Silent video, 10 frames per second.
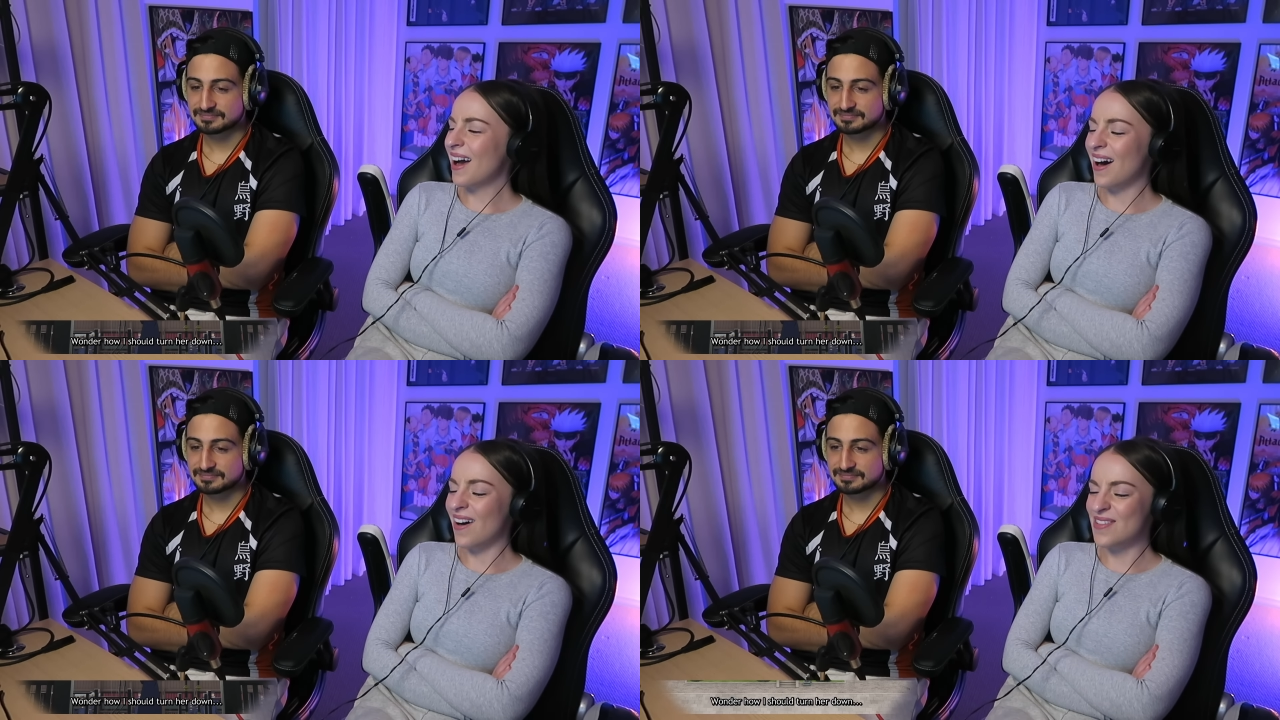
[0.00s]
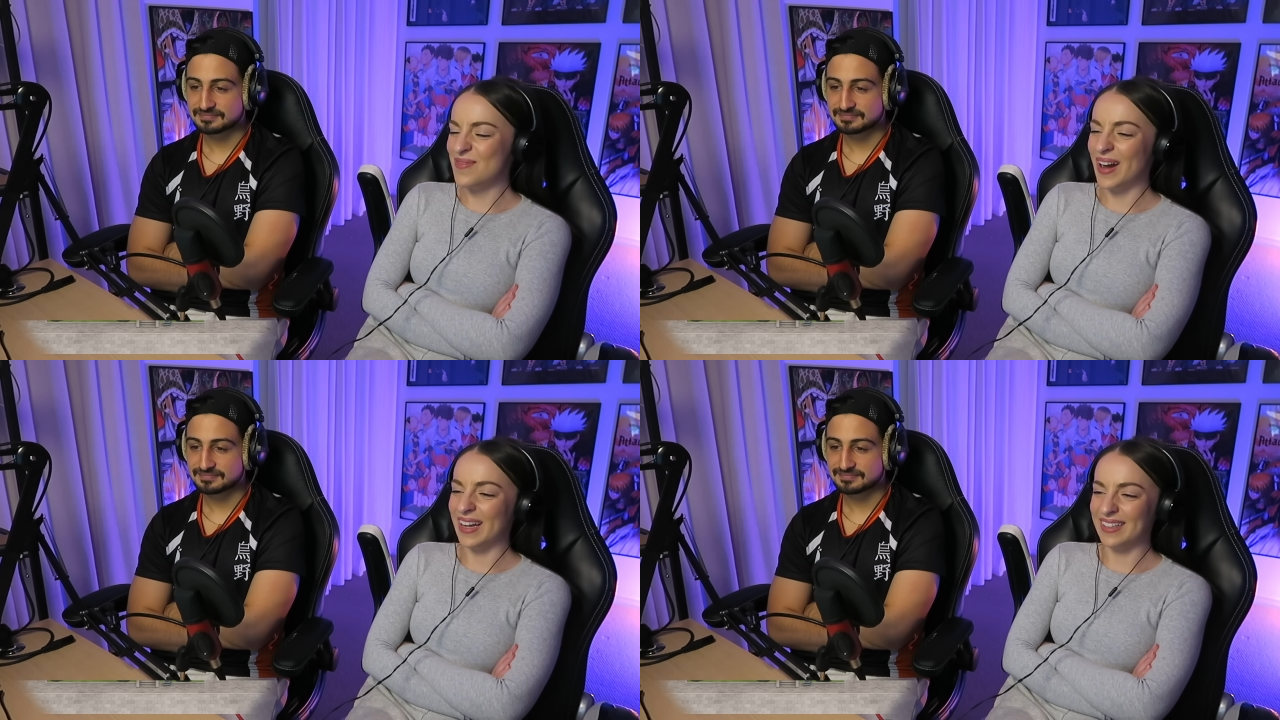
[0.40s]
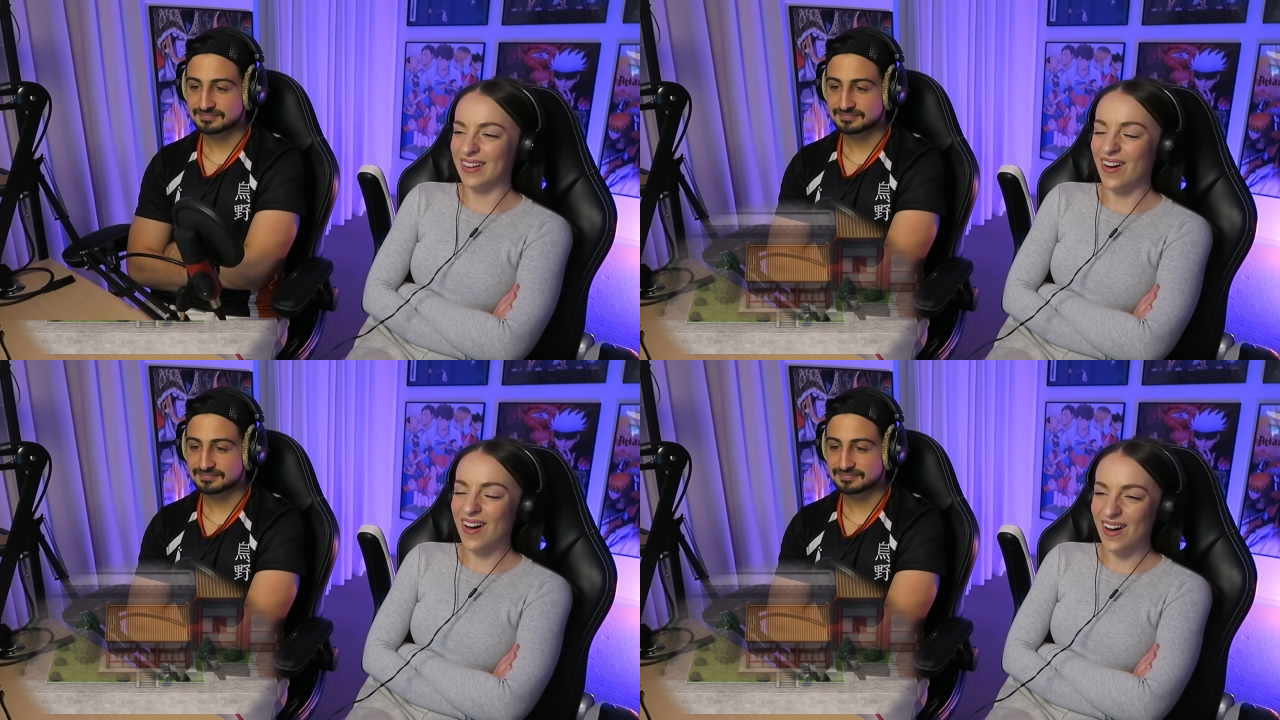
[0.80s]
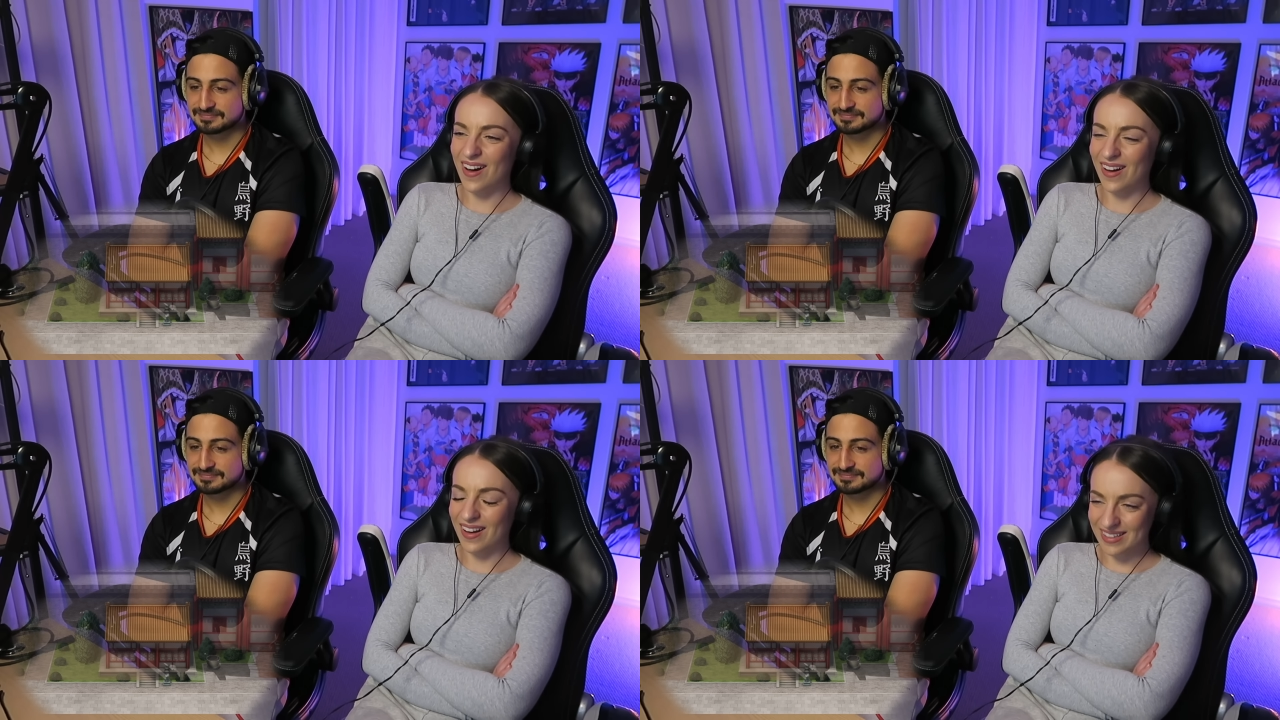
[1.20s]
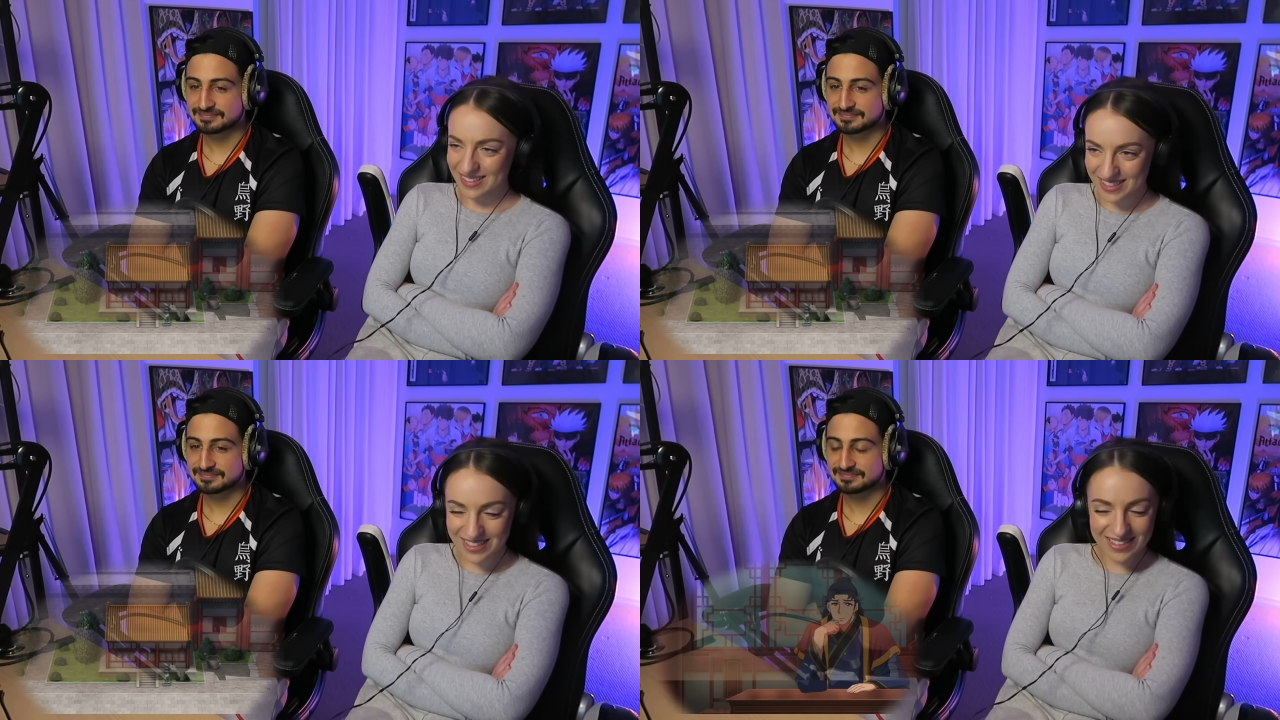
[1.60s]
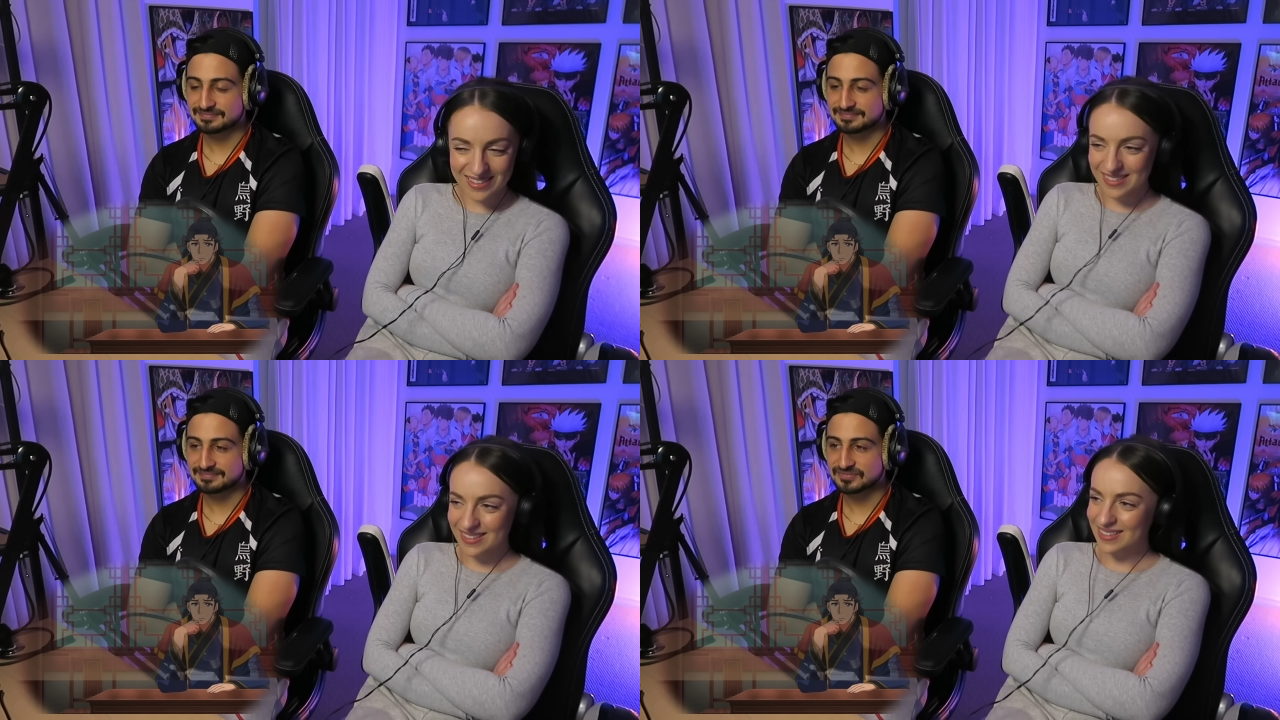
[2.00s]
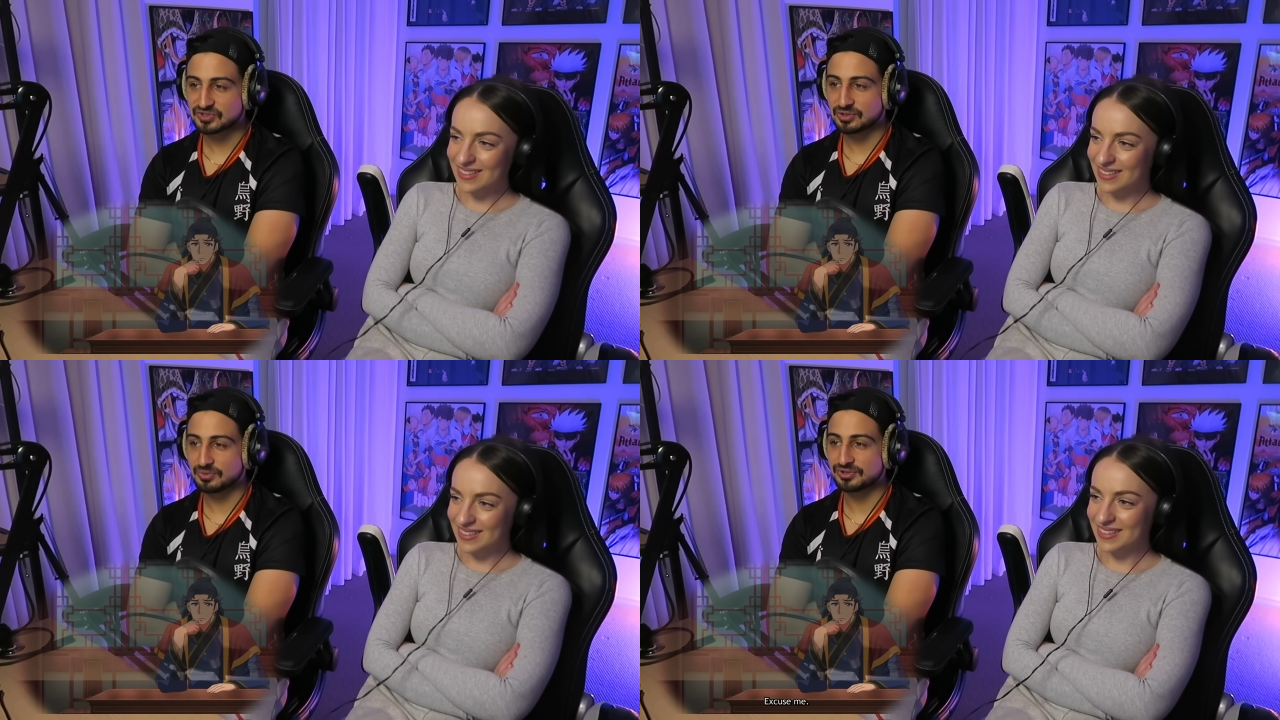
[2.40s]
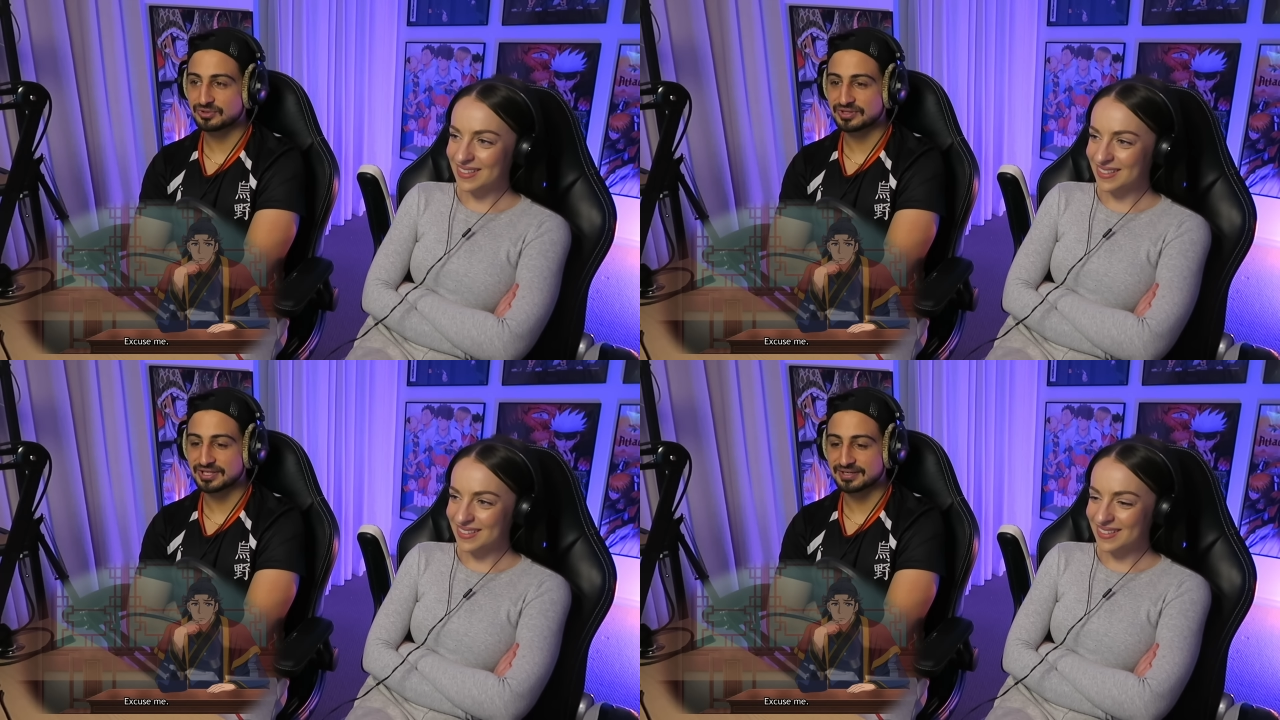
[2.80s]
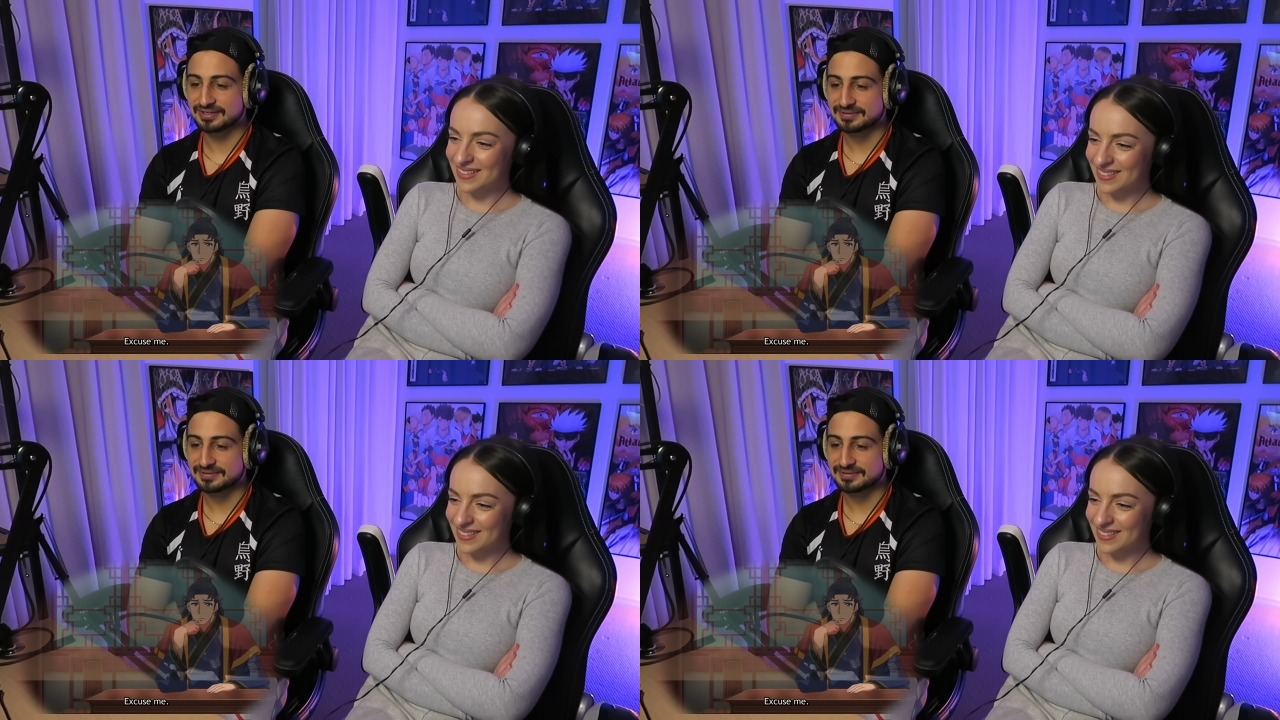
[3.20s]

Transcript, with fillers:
Speaker 1: Oh my gosh.
Speaker 2: Not what you think.